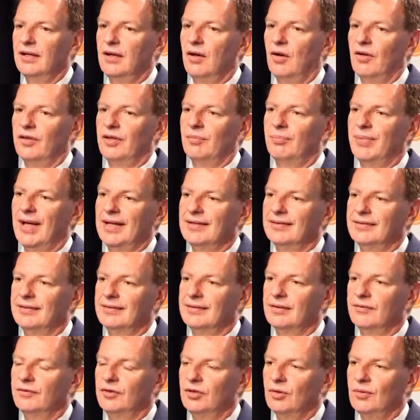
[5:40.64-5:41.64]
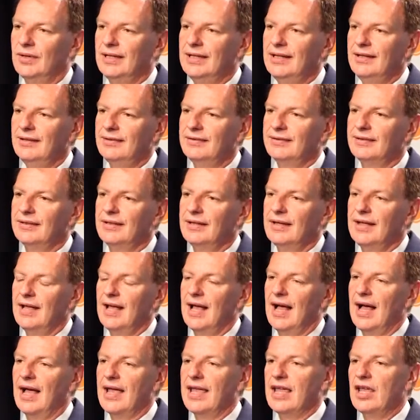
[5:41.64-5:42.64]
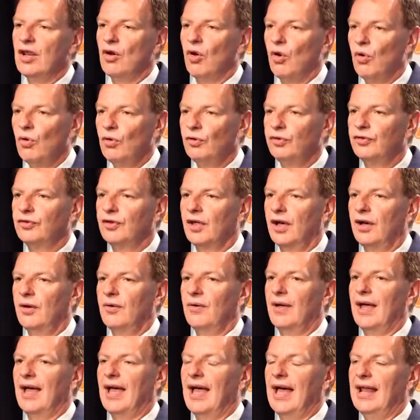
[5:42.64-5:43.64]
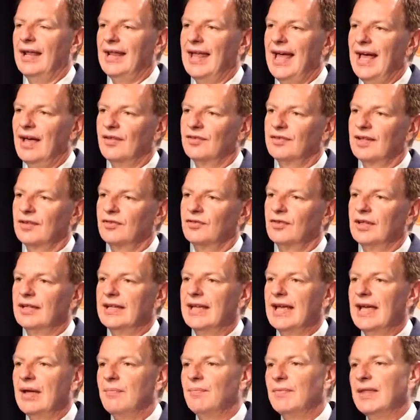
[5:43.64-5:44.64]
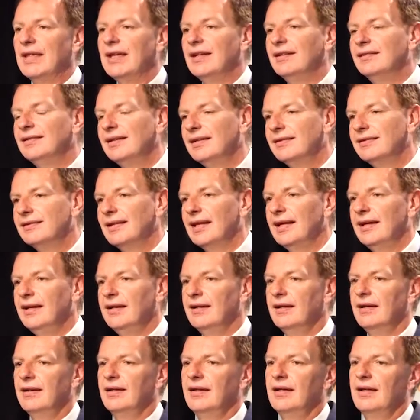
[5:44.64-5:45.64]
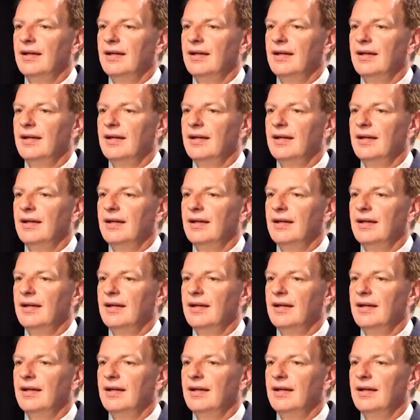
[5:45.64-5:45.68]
on the basis of doing this. It also allows us to keep the existing